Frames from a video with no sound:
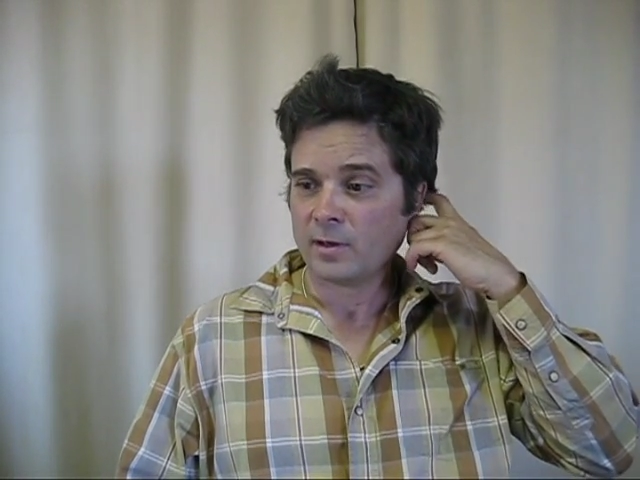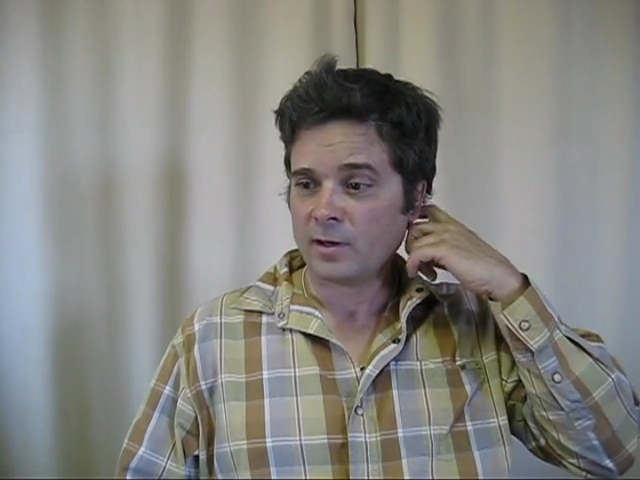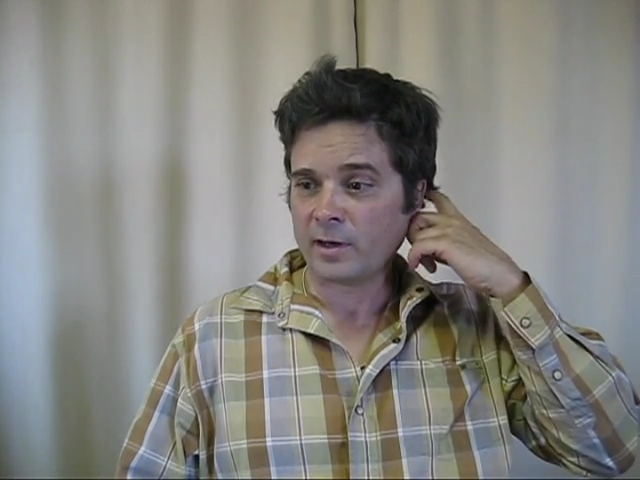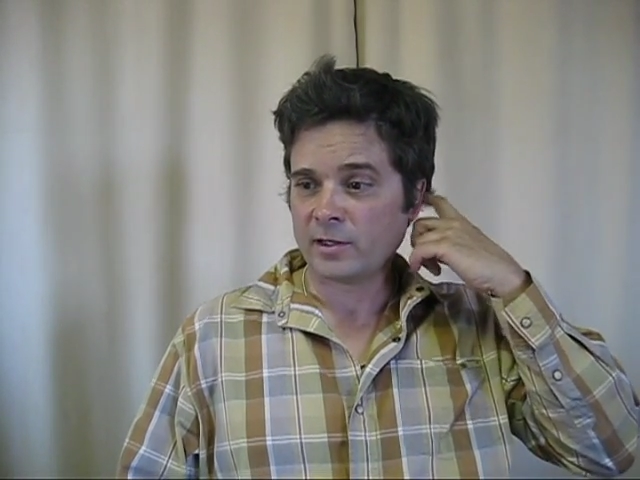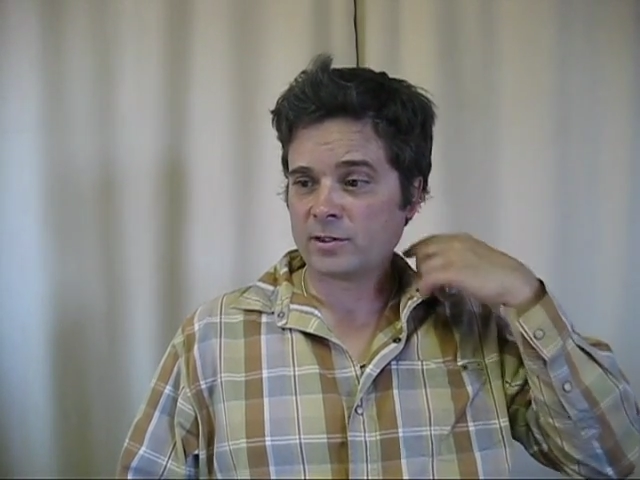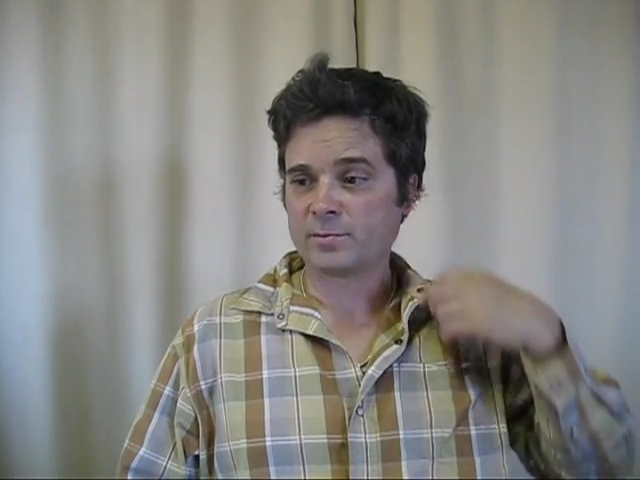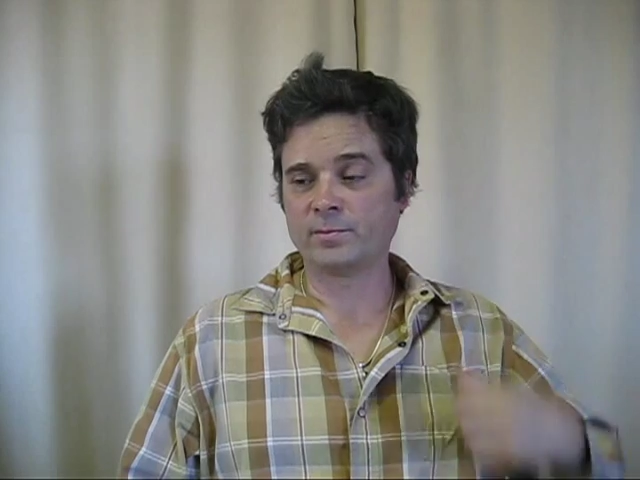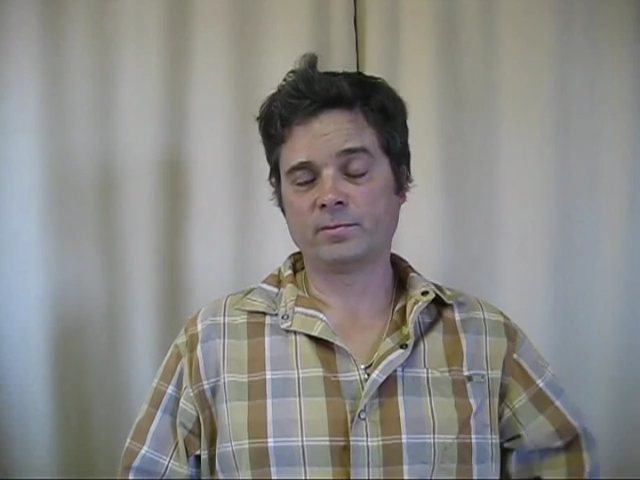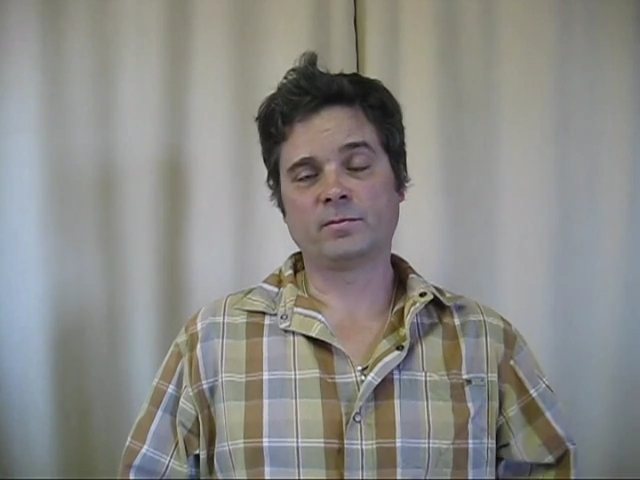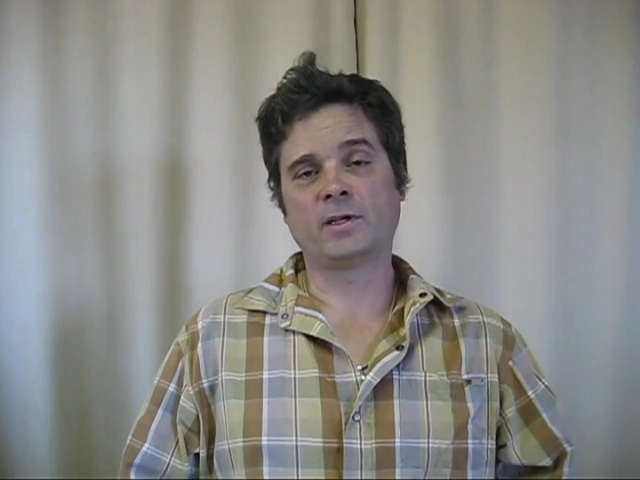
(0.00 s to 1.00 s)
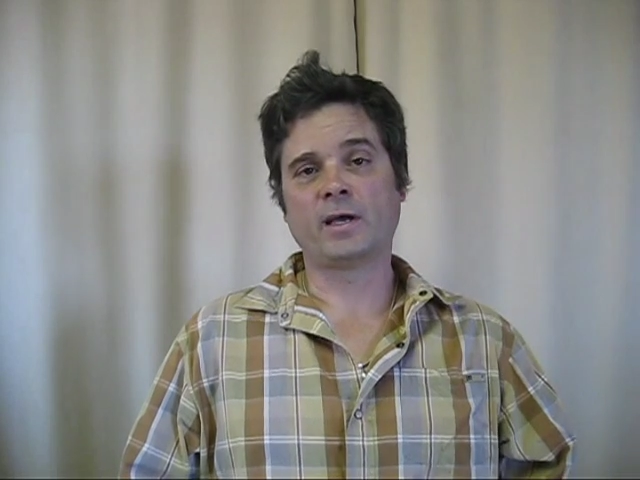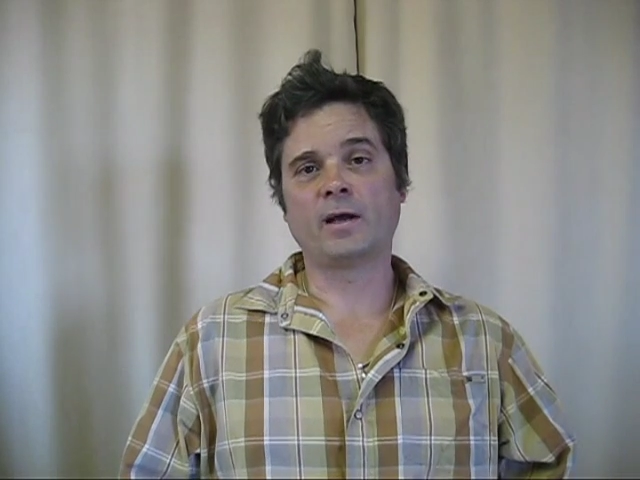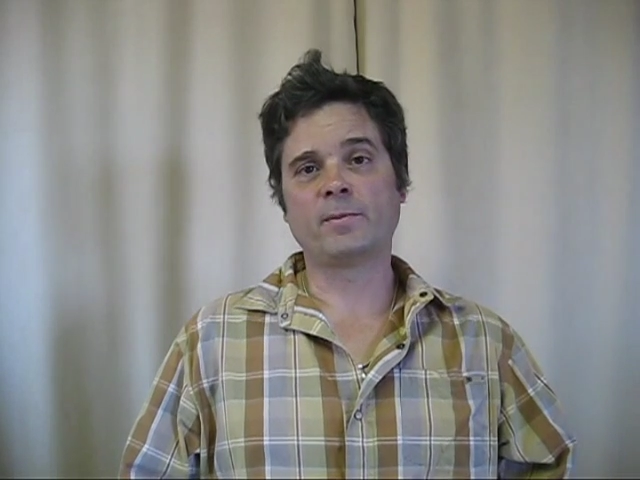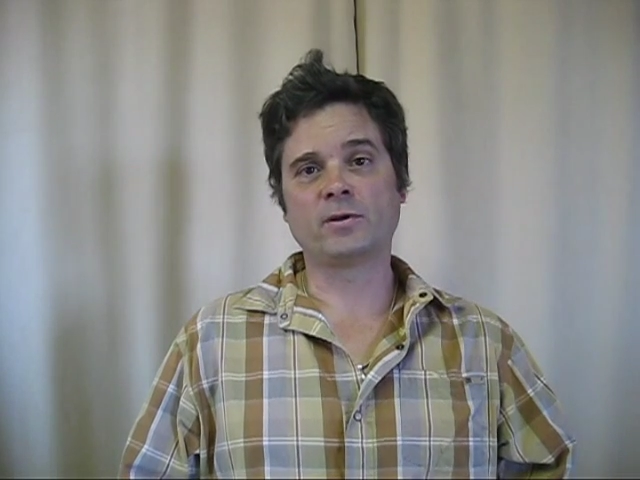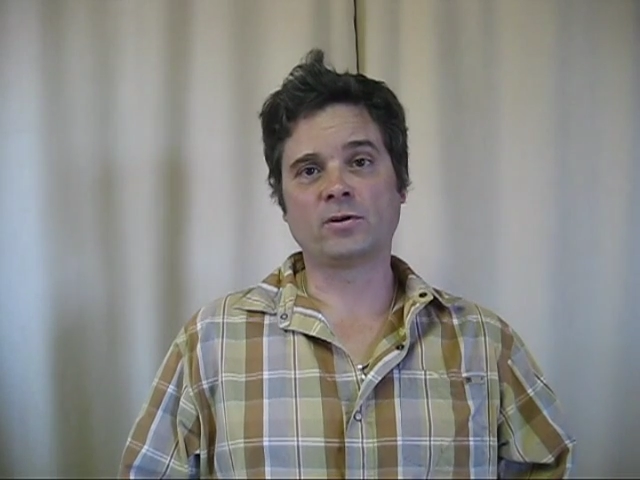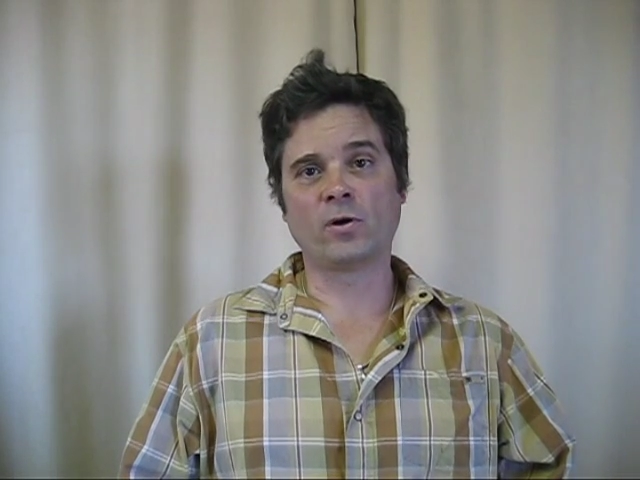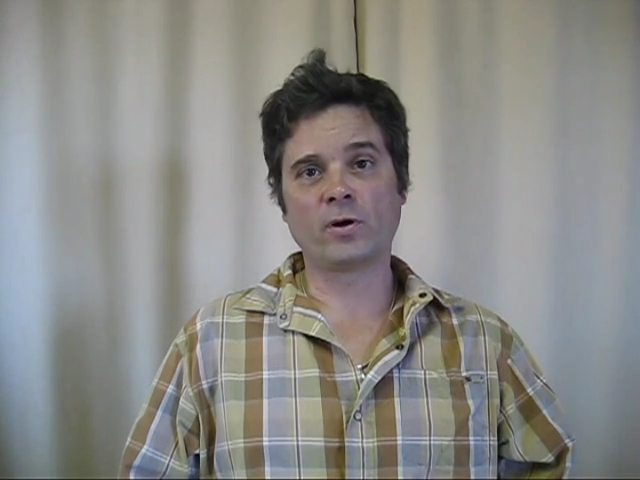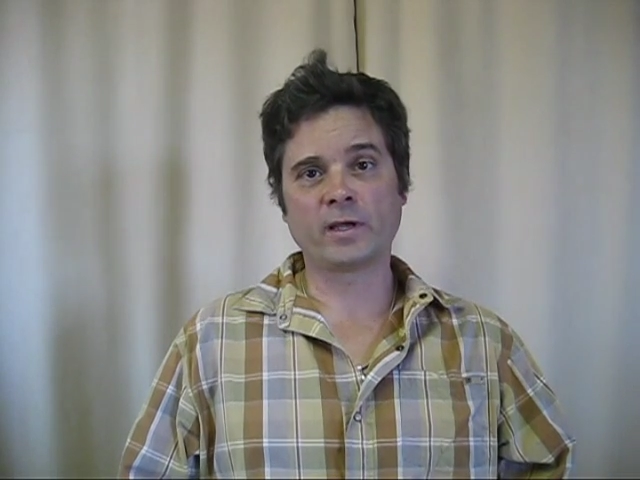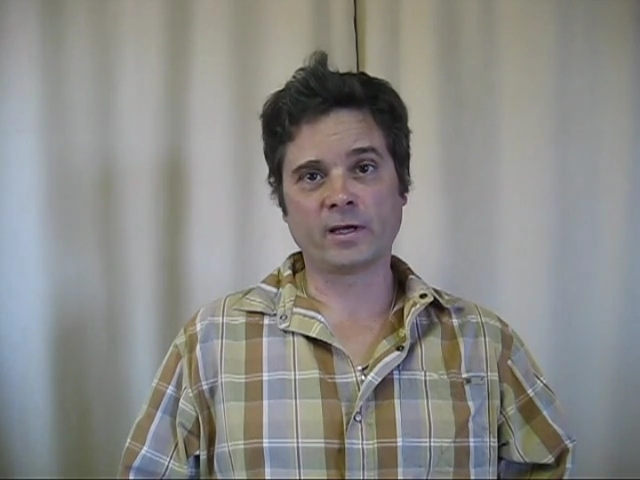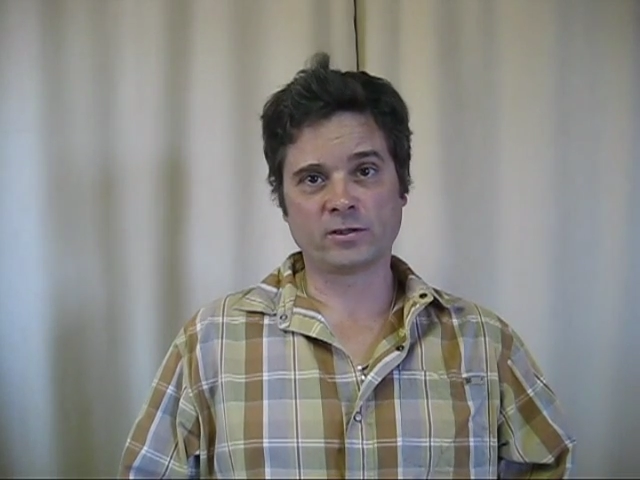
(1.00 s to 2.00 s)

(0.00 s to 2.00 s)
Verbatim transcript: I just get up and go again.